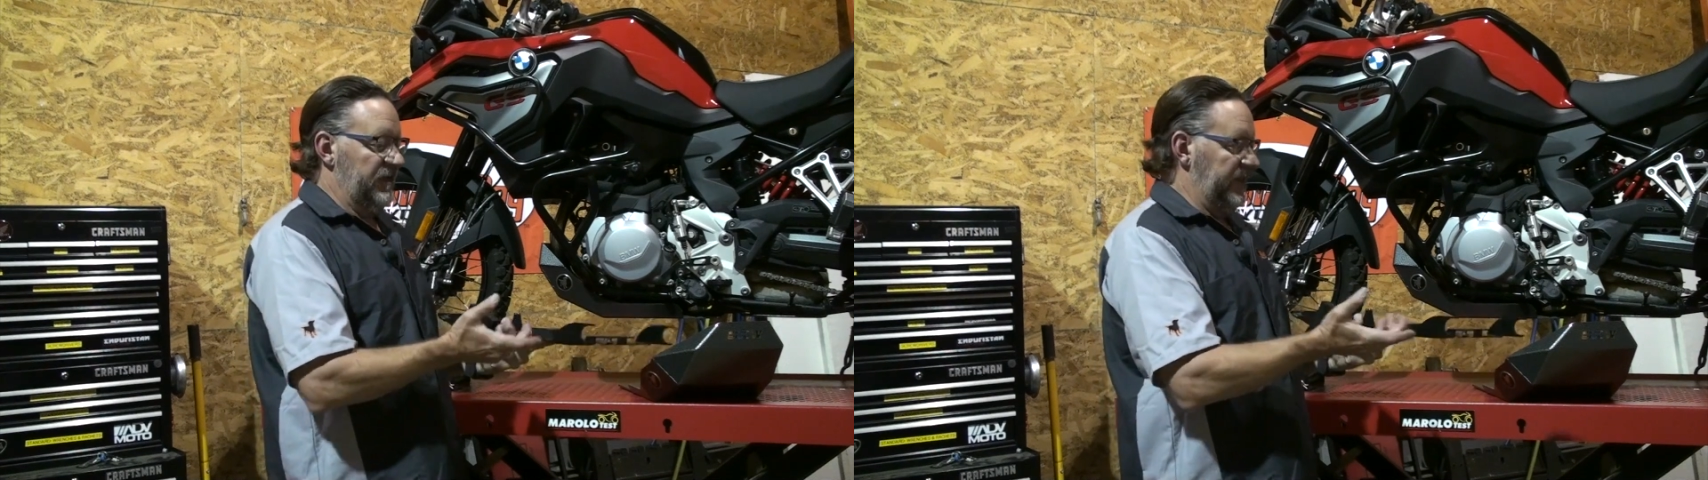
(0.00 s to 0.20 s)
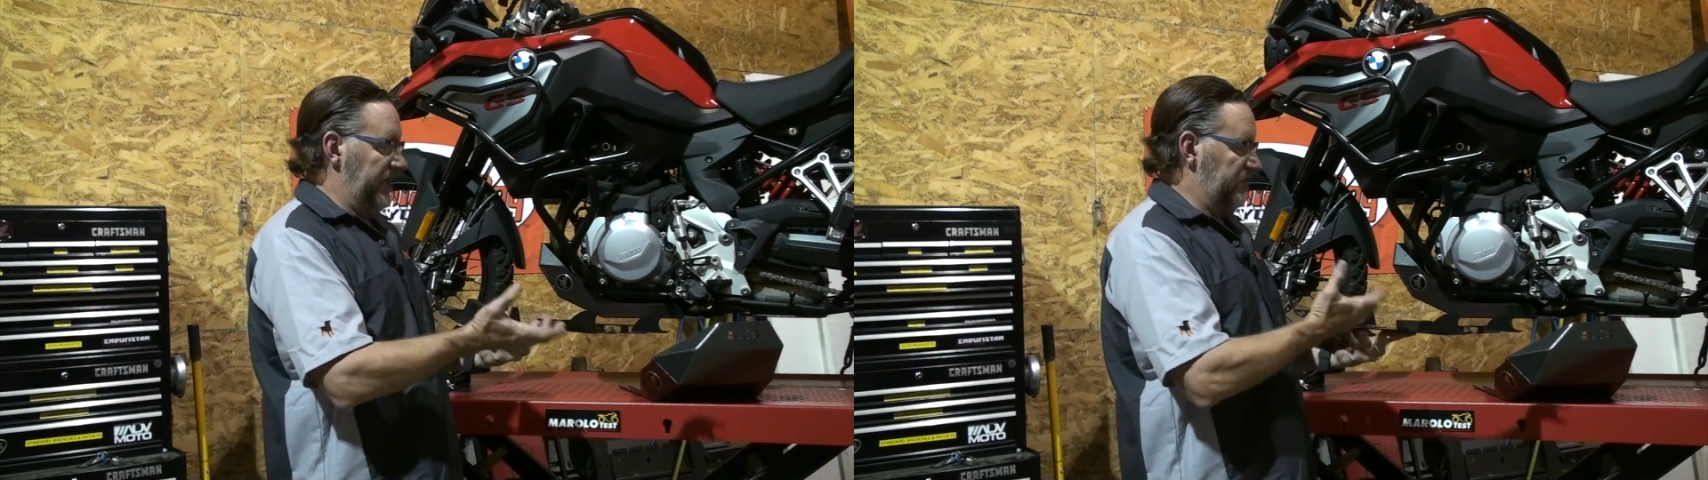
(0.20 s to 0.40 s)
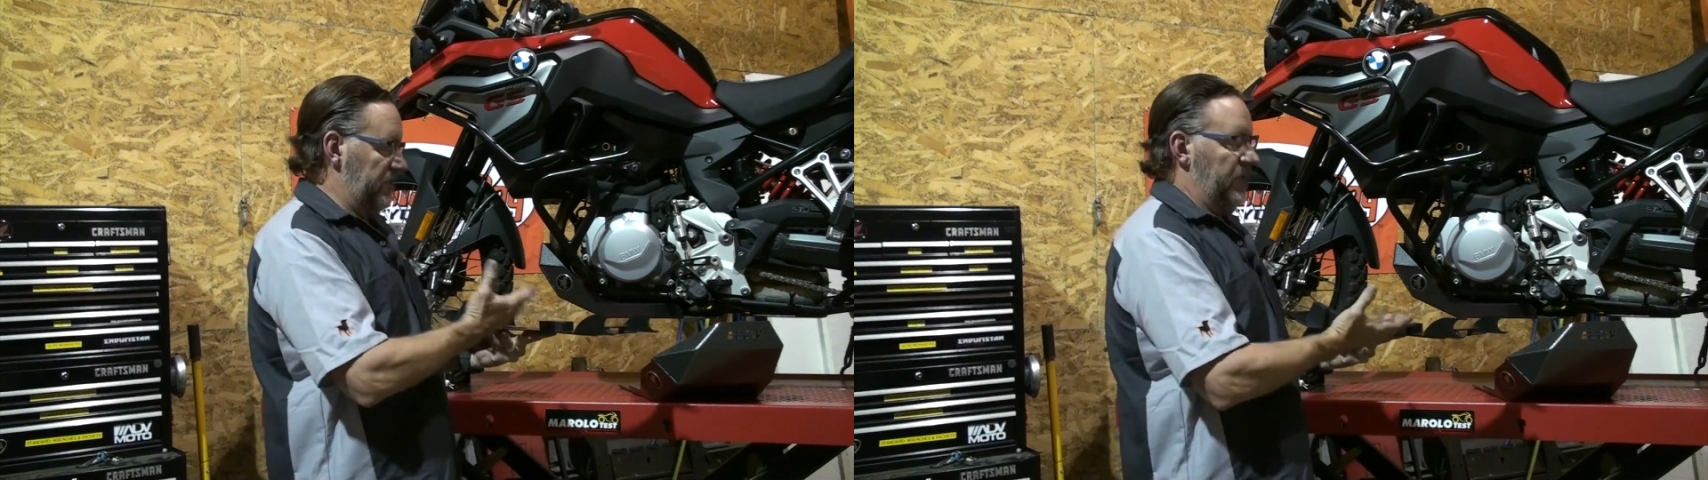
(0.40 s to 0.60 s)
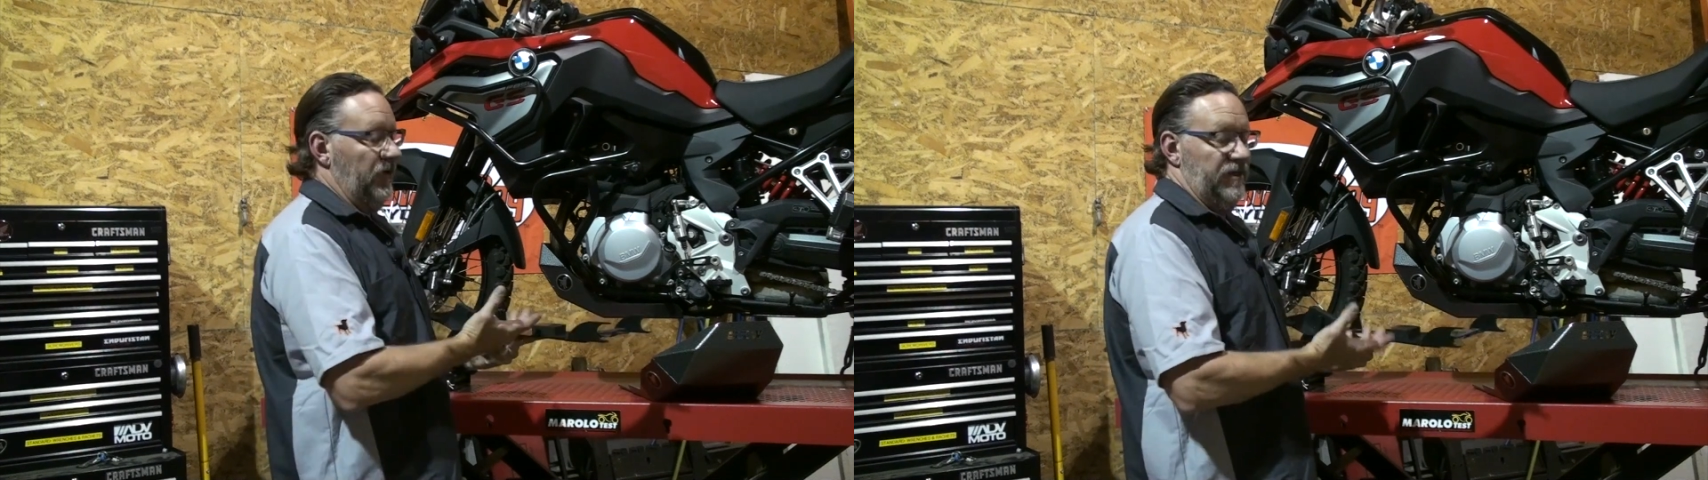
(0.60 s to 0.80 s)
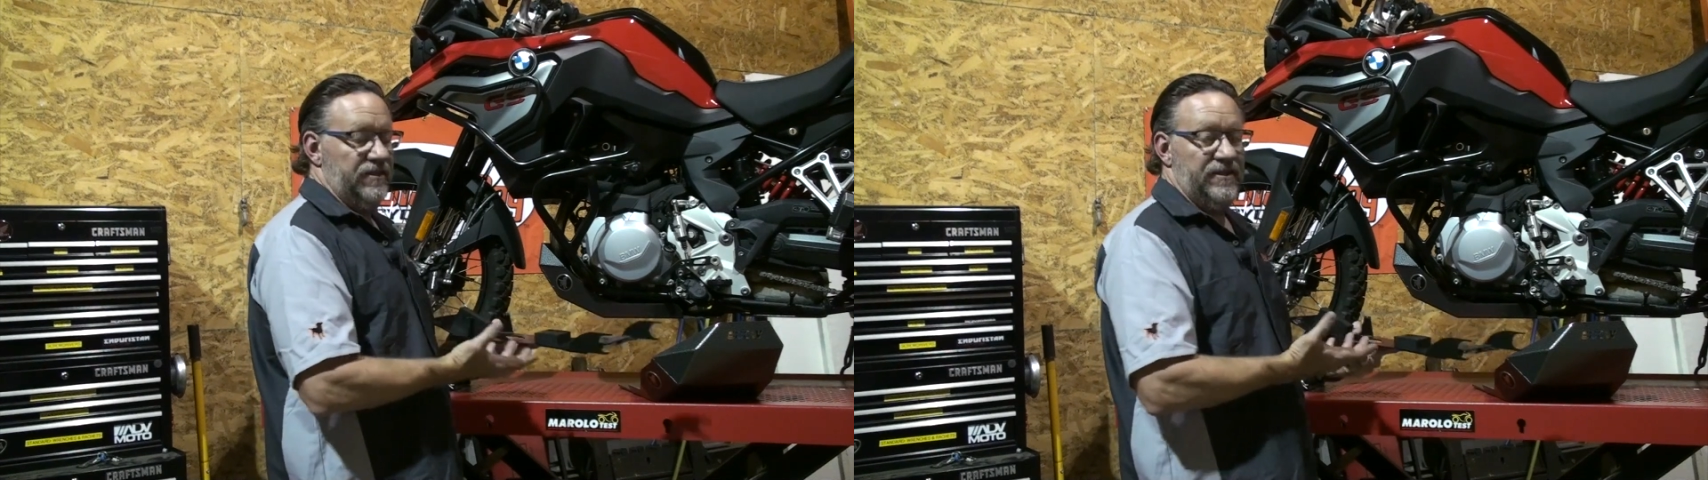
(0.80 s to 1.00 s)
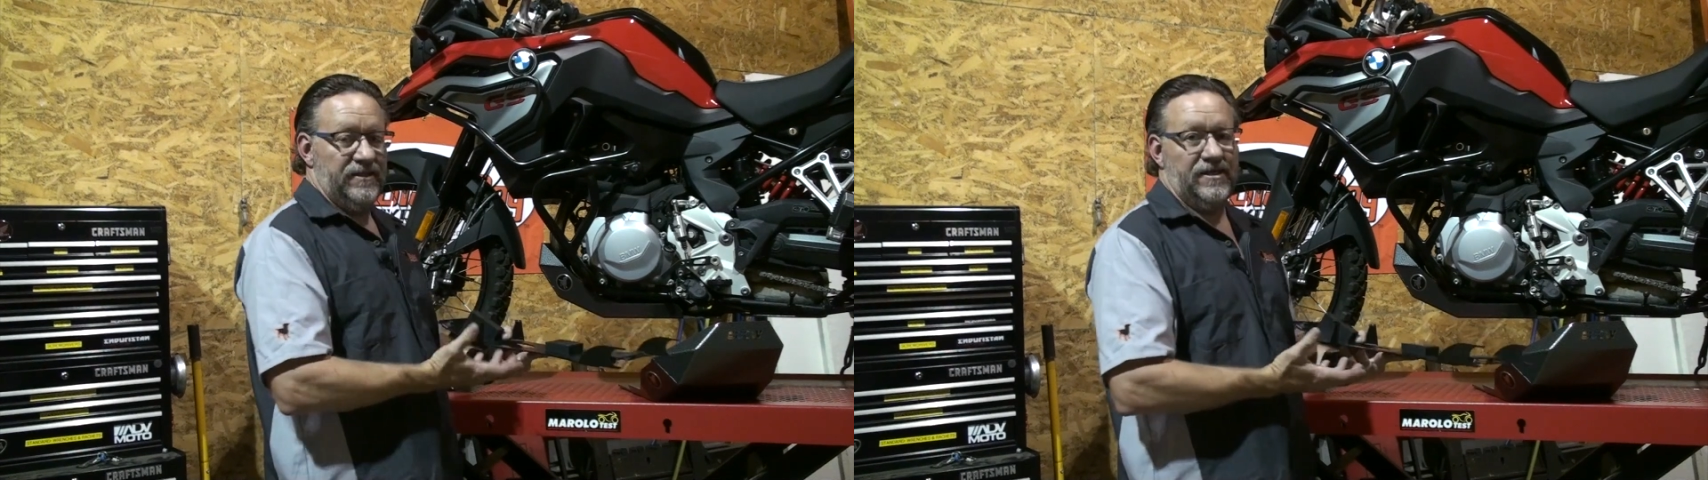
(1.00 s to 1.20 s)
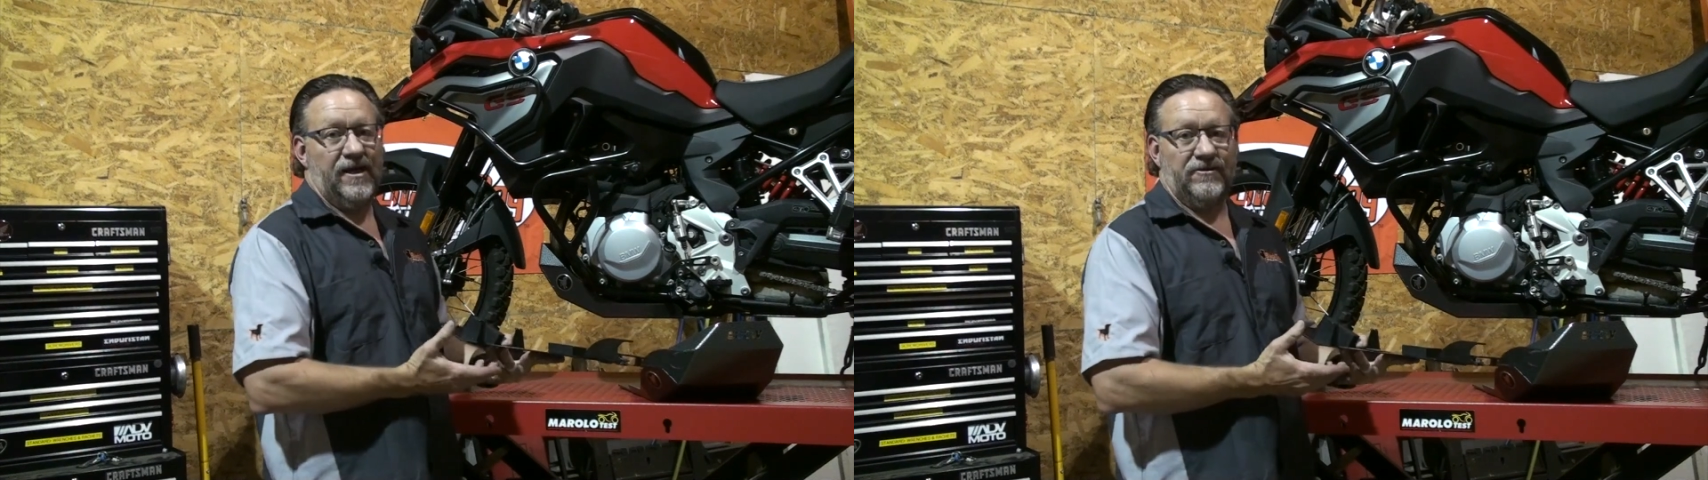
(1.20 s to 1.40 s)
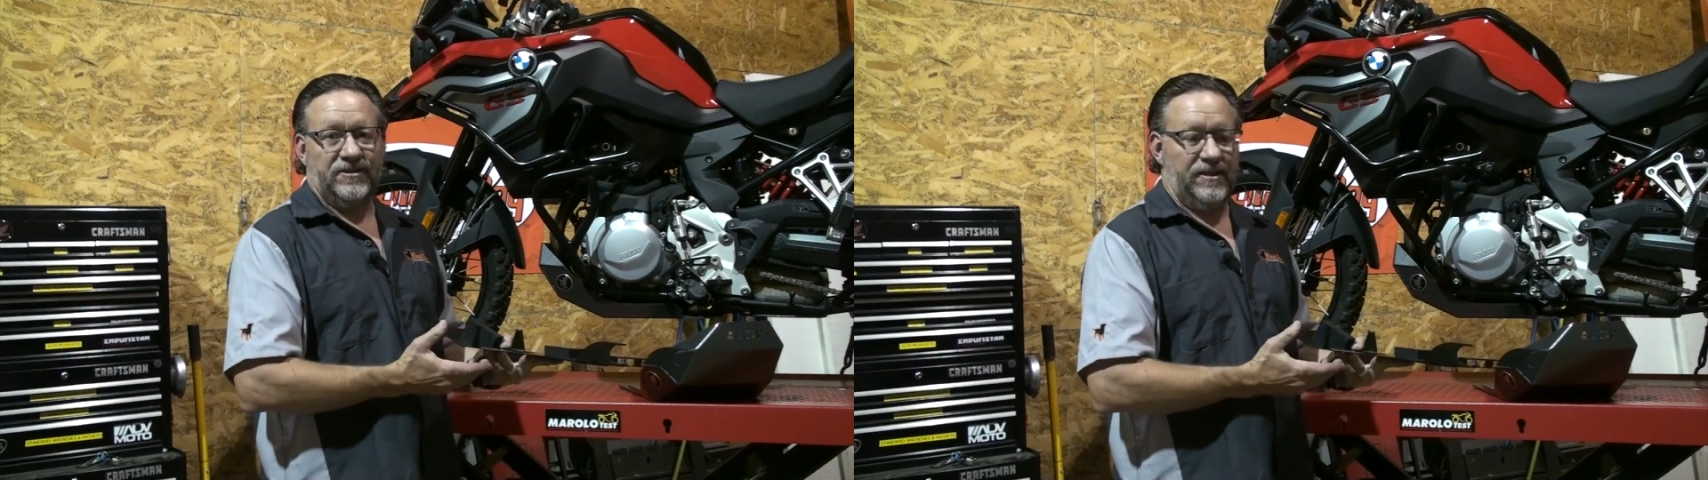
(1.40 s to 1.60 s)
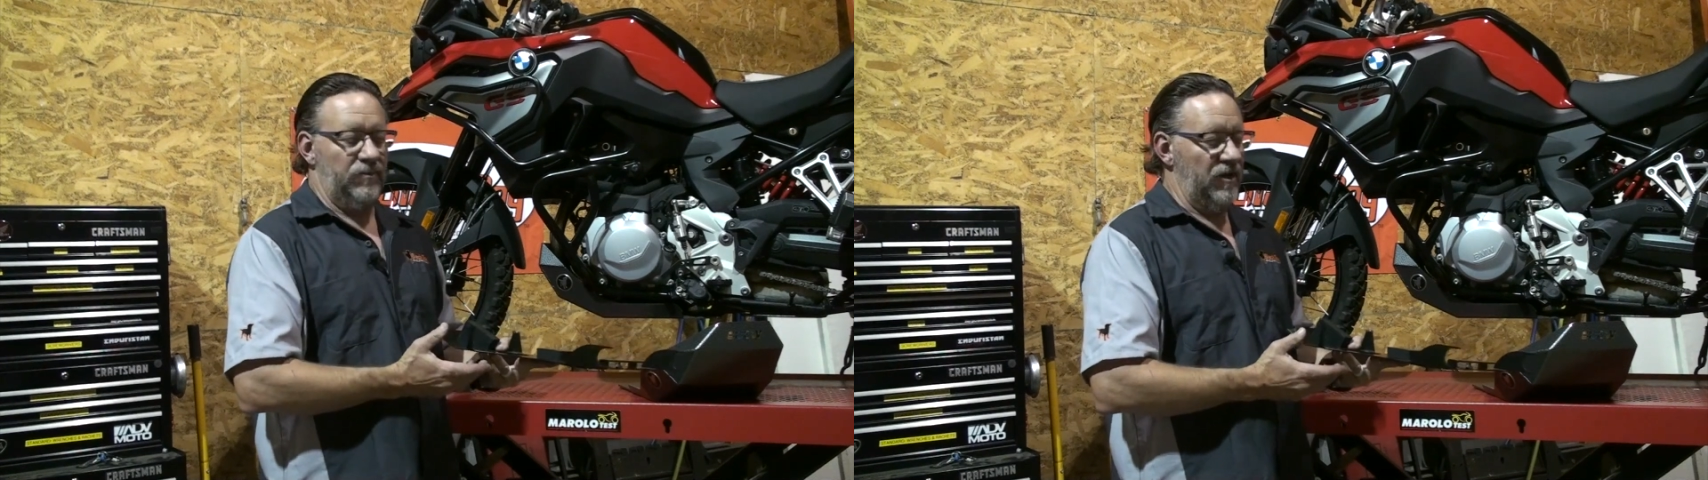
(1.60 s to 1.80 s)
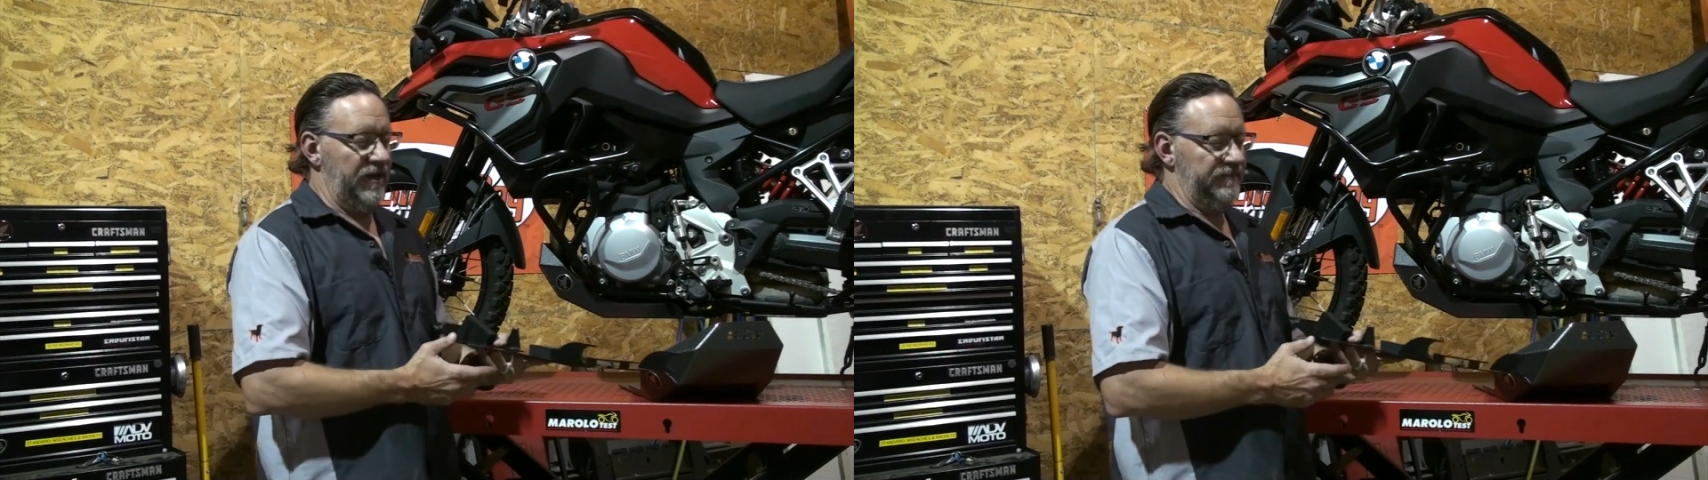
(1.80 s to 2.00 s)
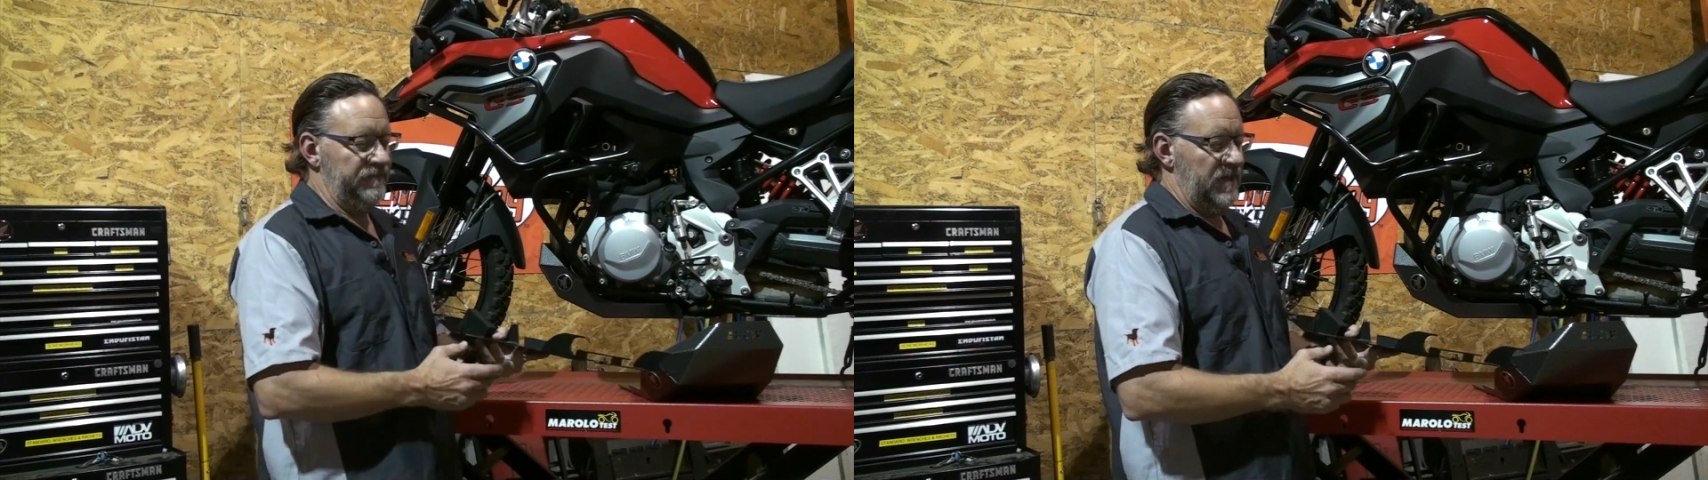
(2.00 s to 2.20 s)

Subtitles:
to give stability to the entire skid plate.